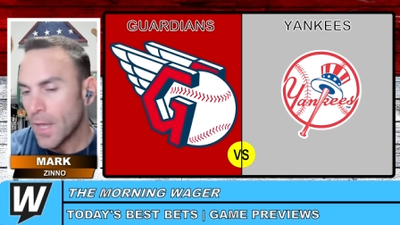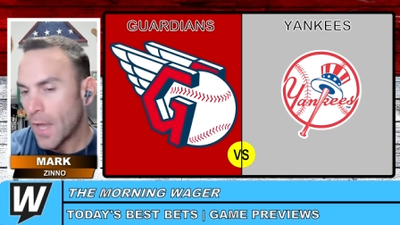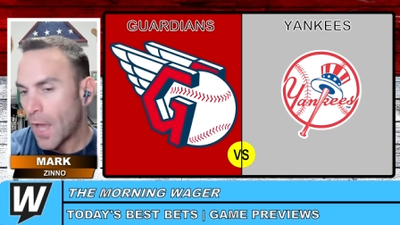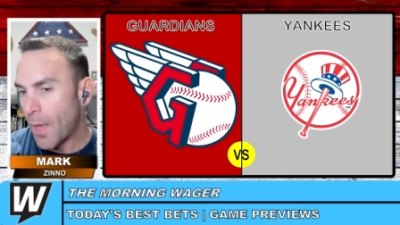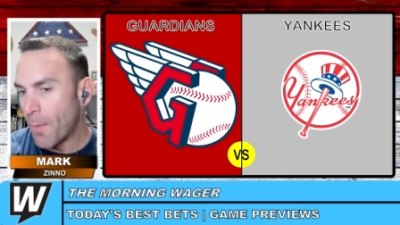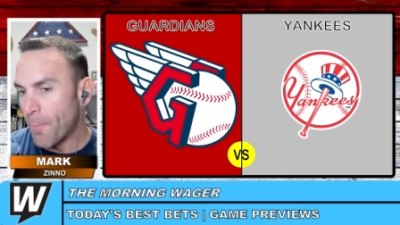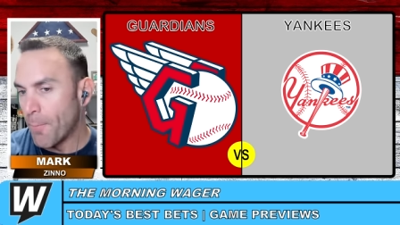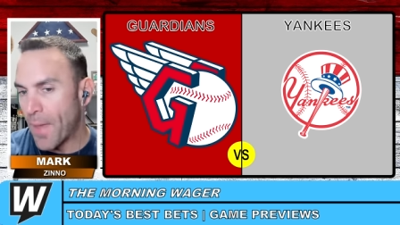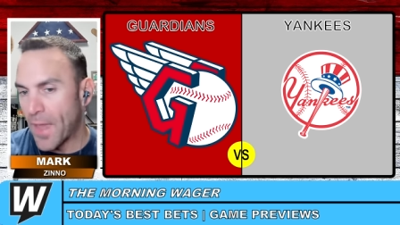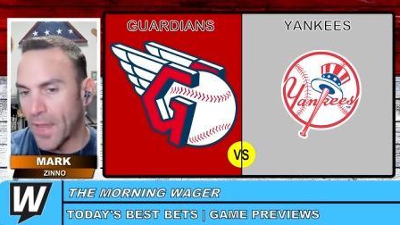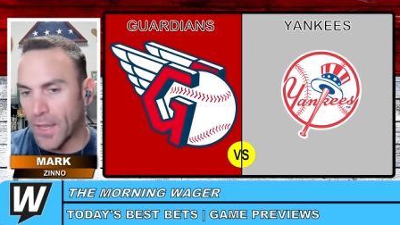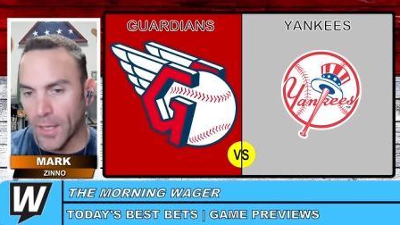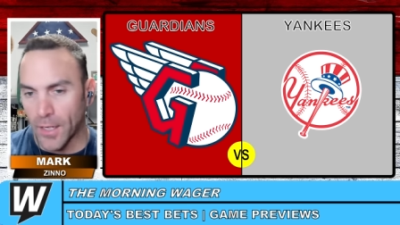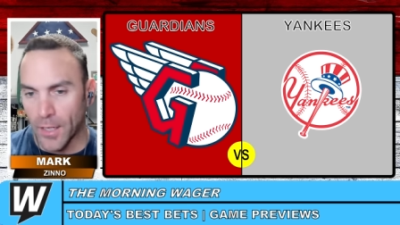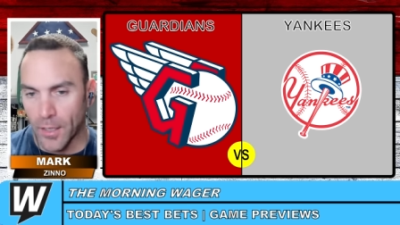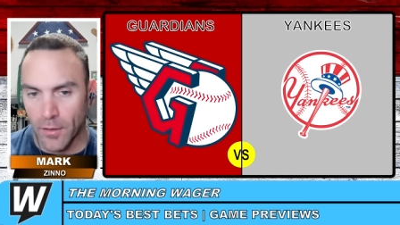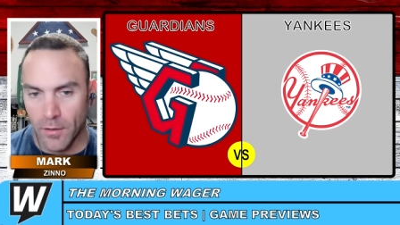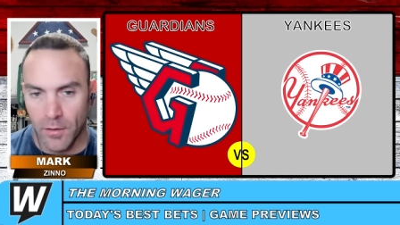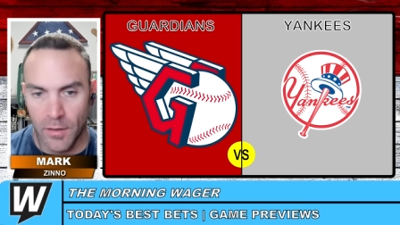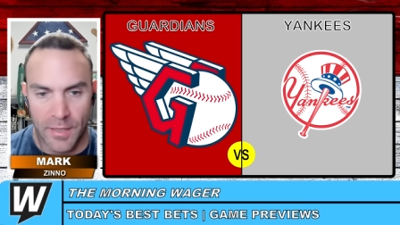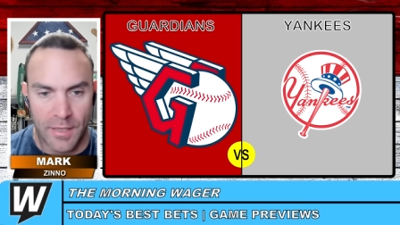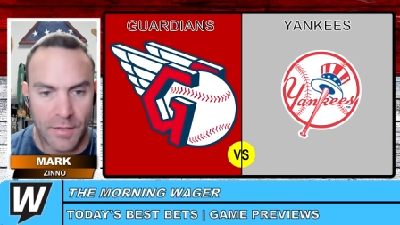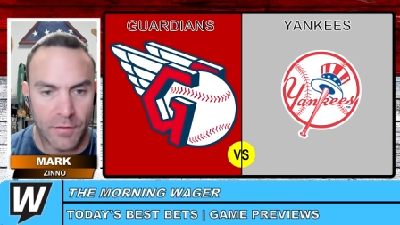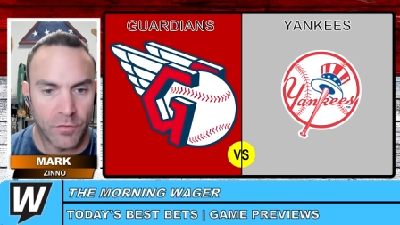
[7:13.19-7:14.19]
and make it a
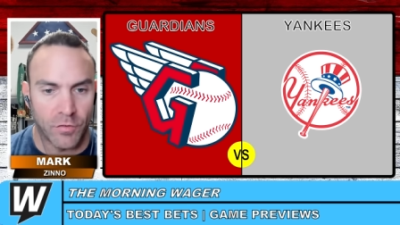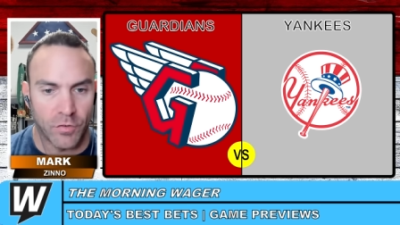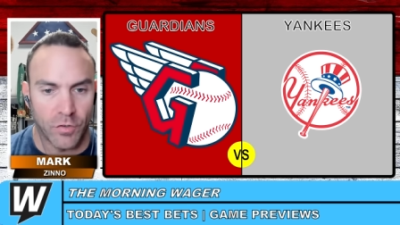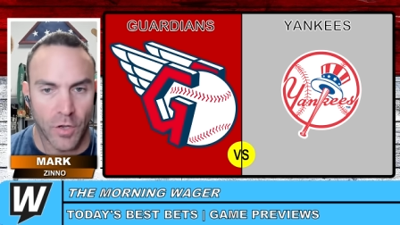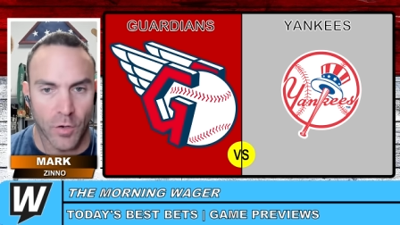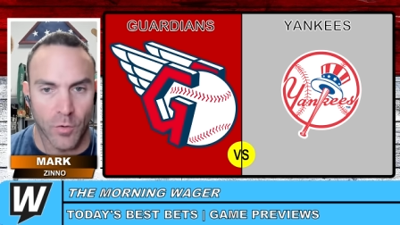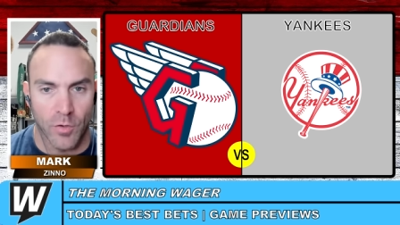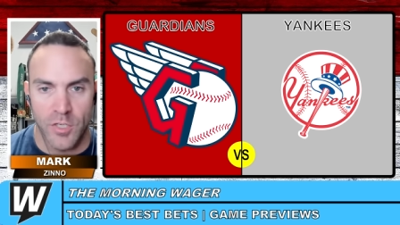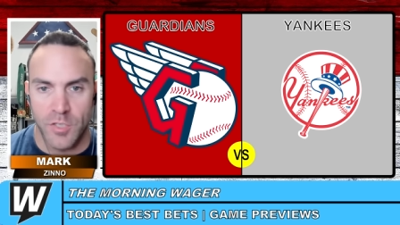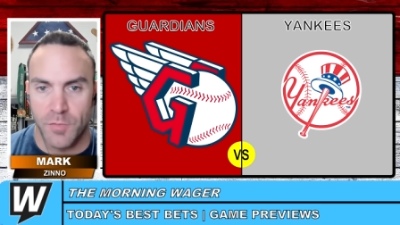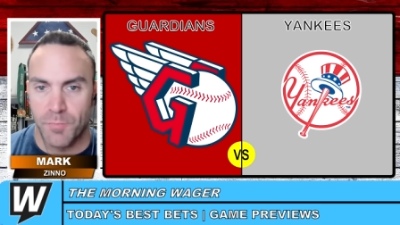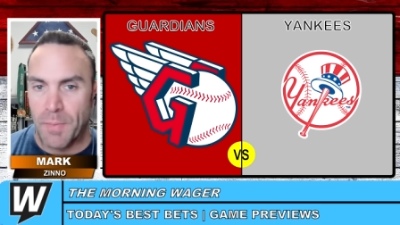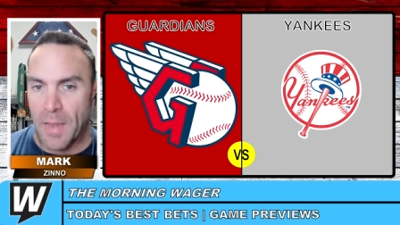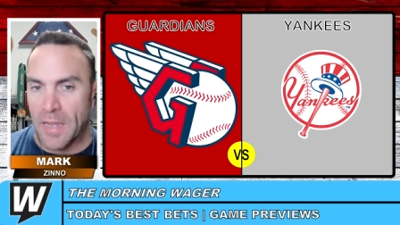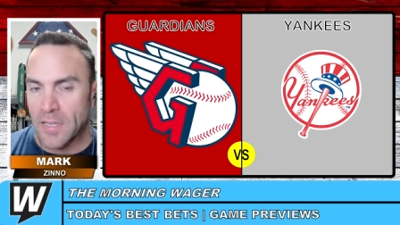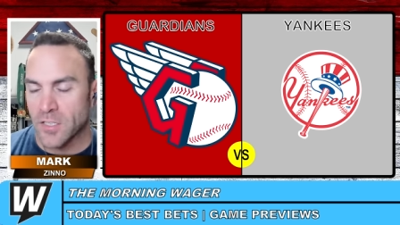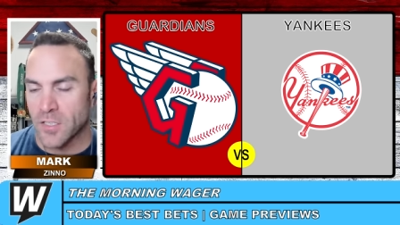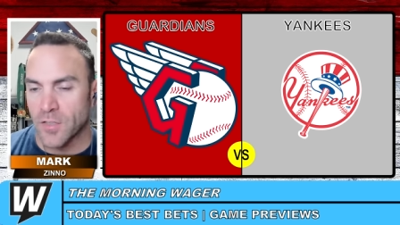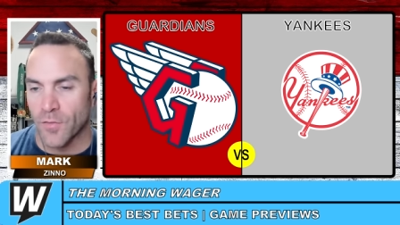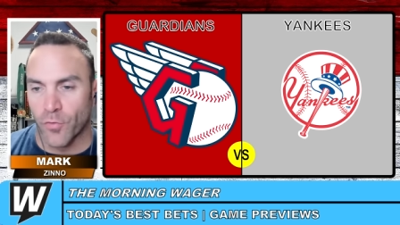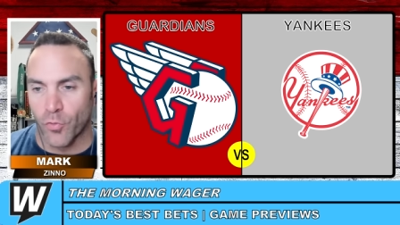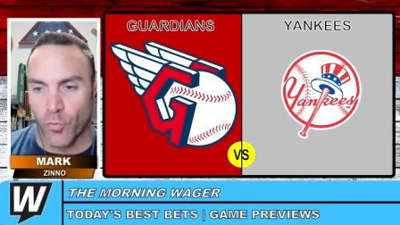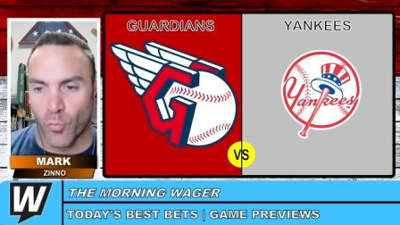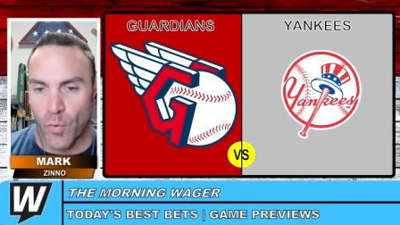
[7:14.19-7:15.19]
clean series,
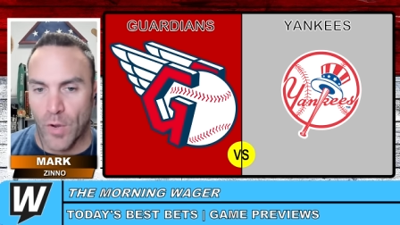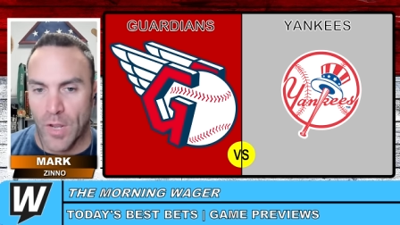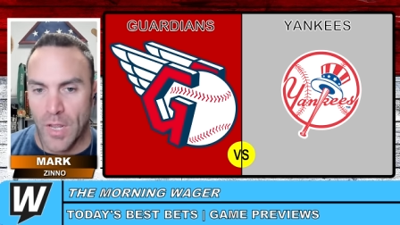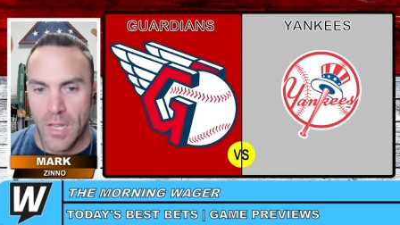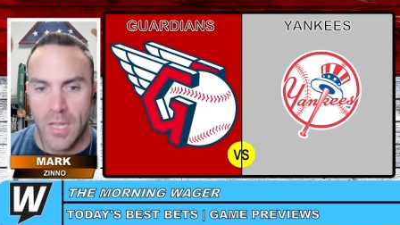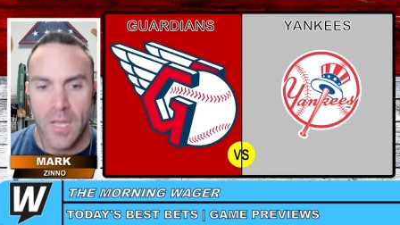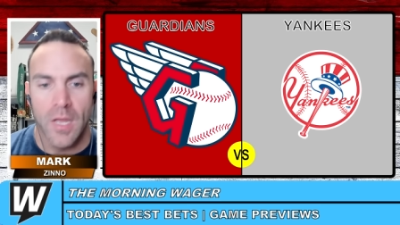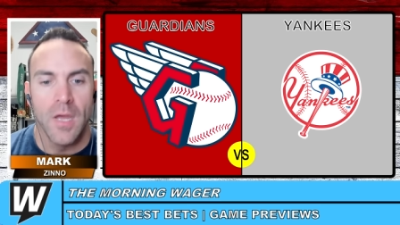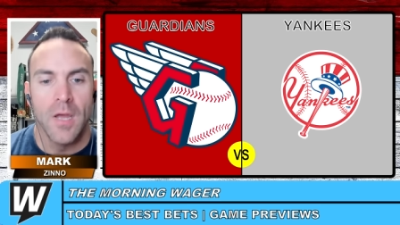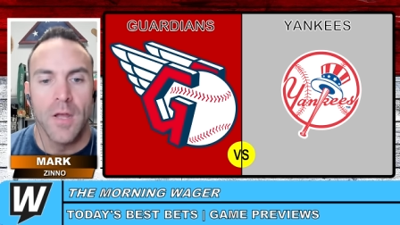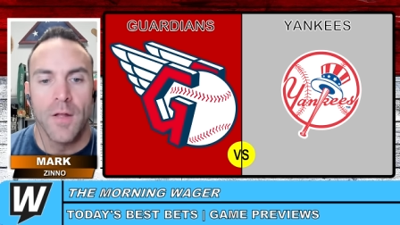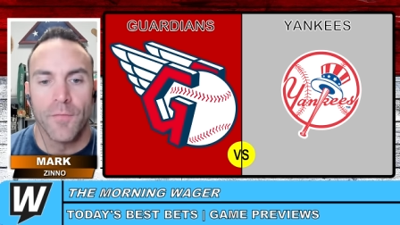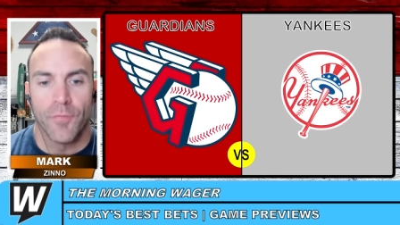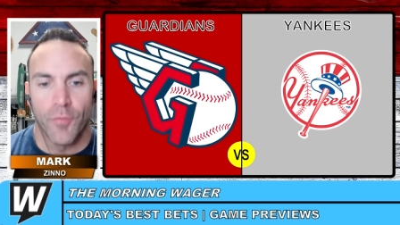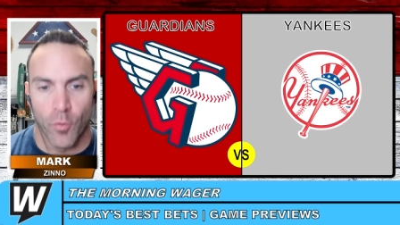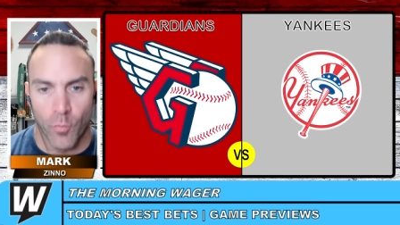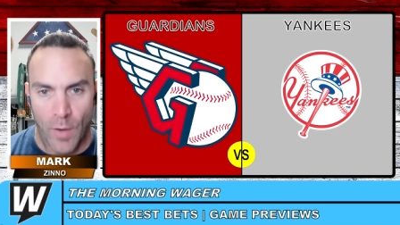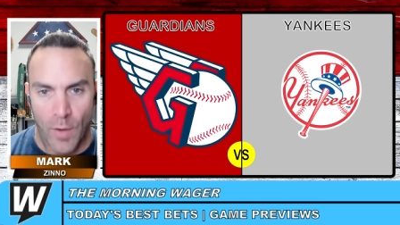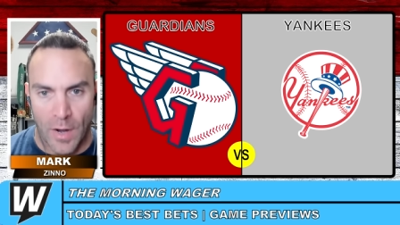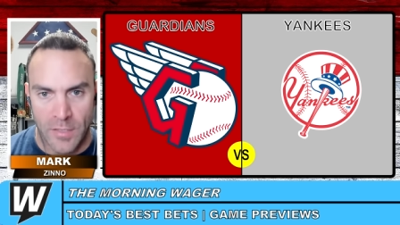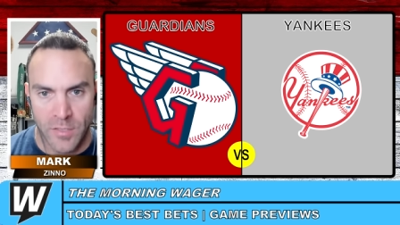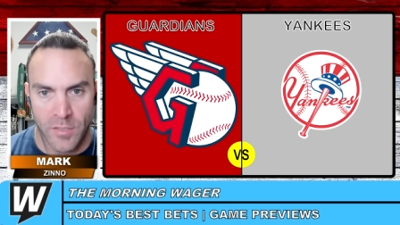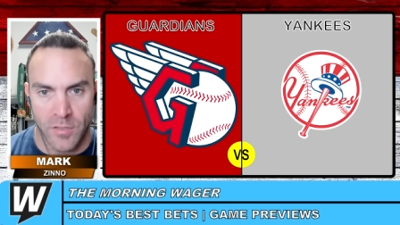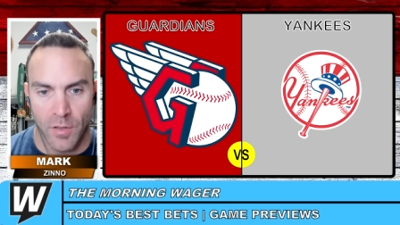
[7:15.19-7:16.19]
best of three, the
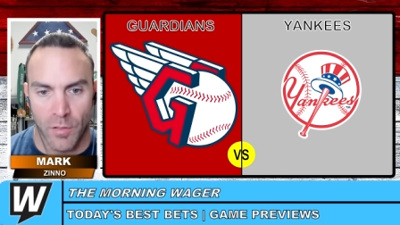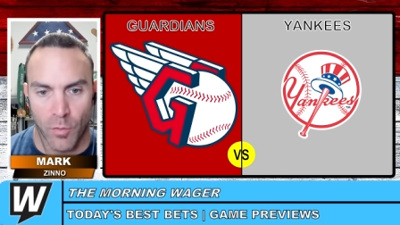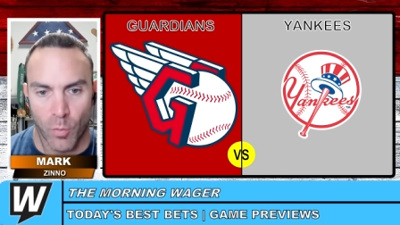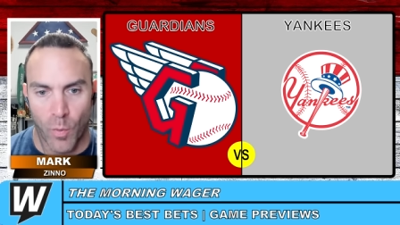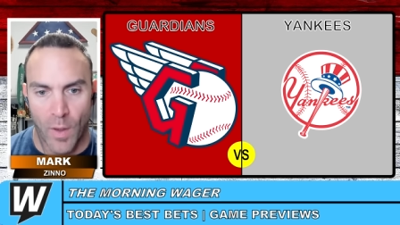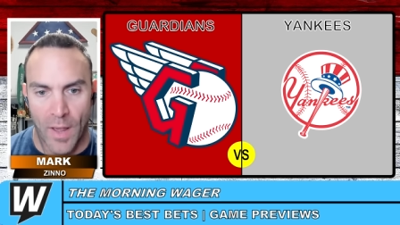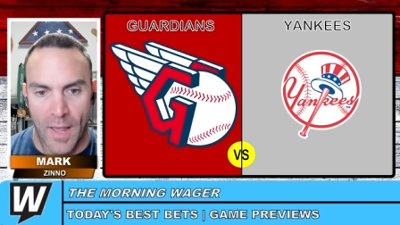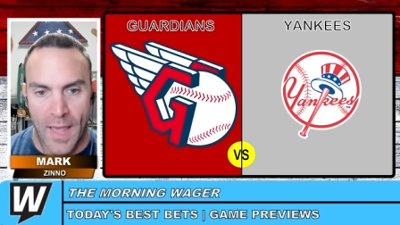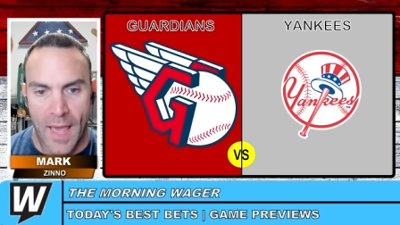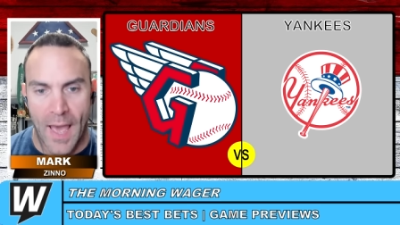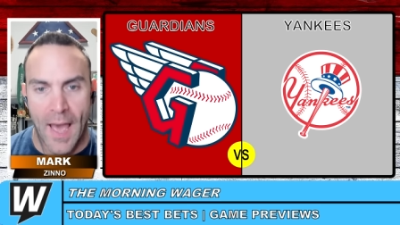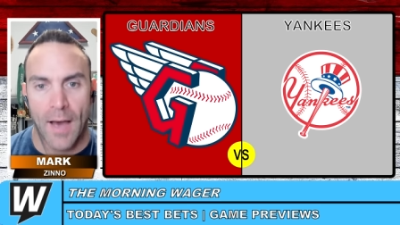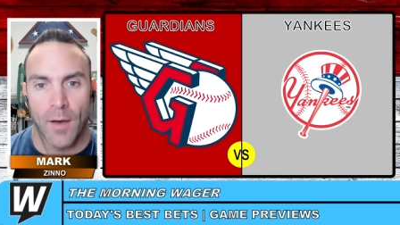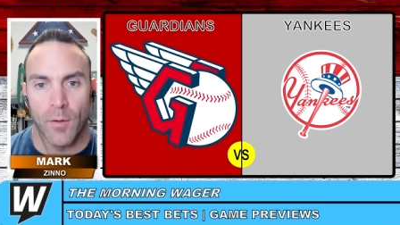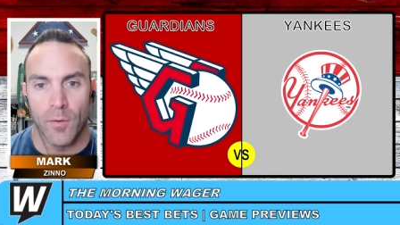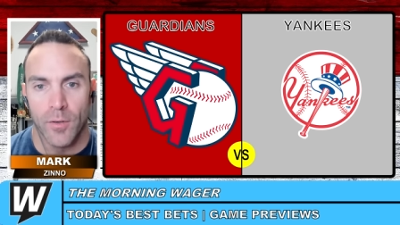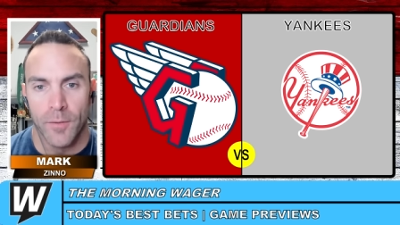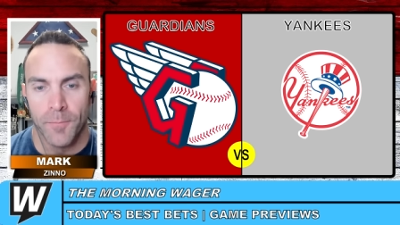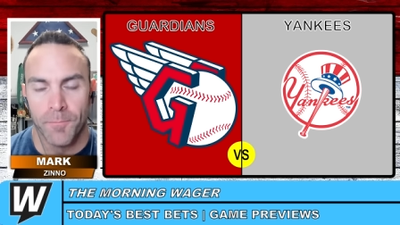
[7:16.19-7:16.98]
rest of the way out.